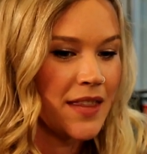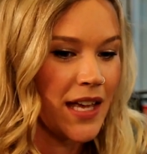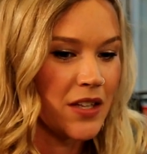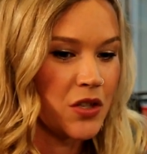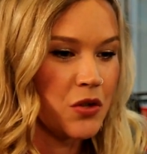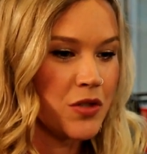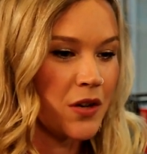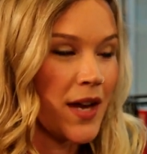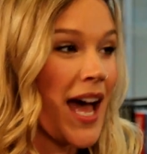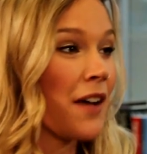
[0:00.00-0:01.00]
that you
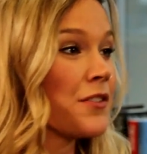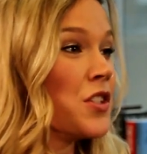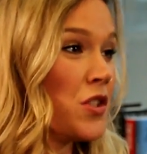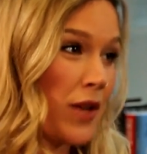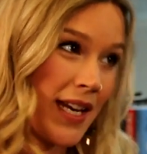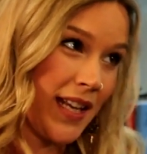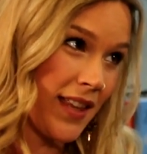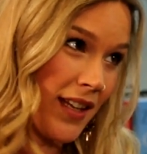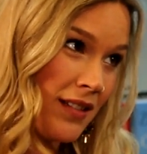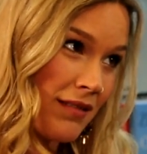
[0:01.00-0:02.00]
don't have to do
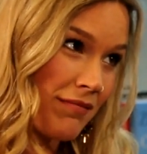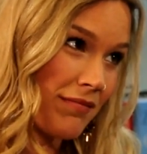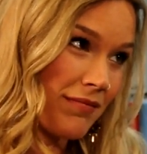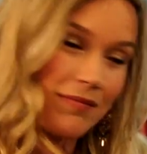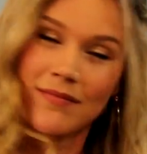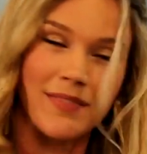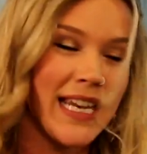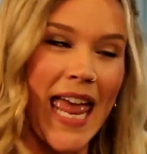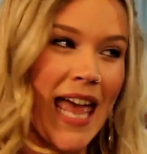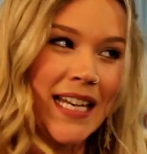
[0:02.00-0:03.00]
anything
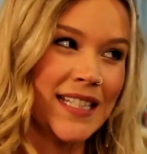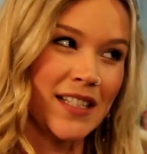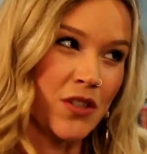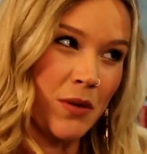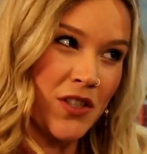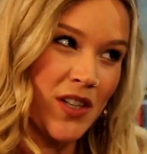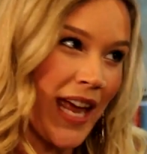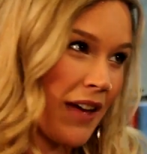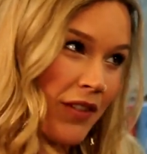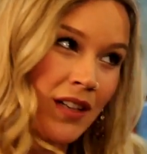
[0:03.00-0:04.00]
in any situation
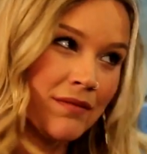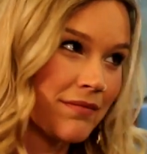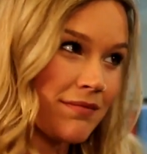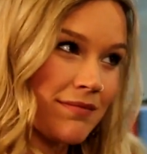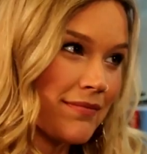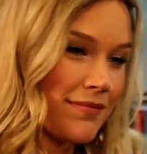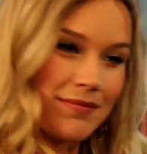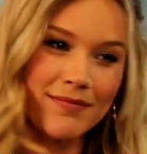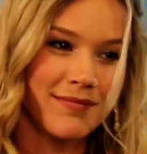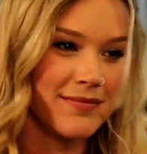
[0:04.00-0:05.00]
ever.
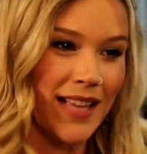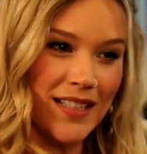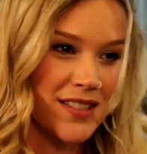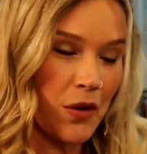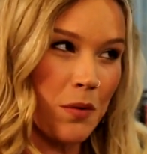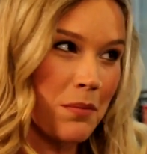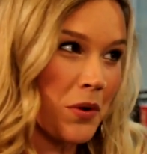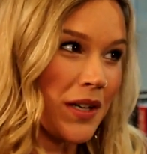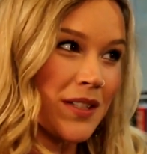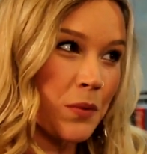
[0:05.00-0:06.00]
That's so
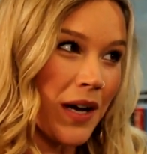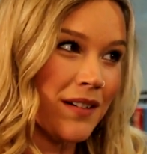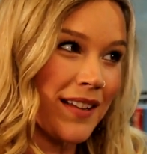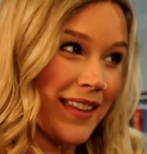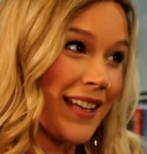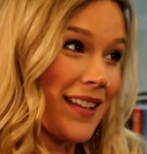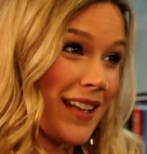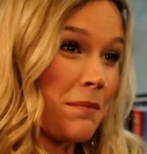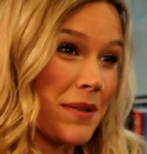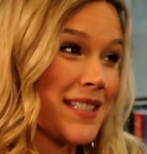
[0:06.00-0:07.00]
important as well, I think,
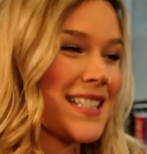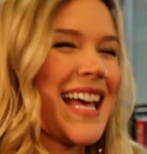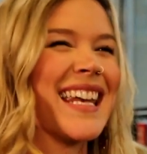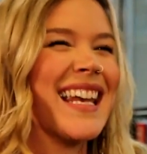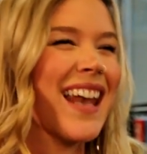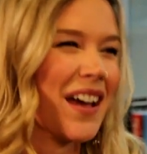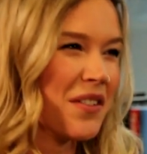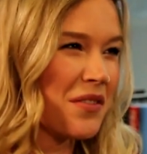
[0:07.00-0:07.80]
in business and in life.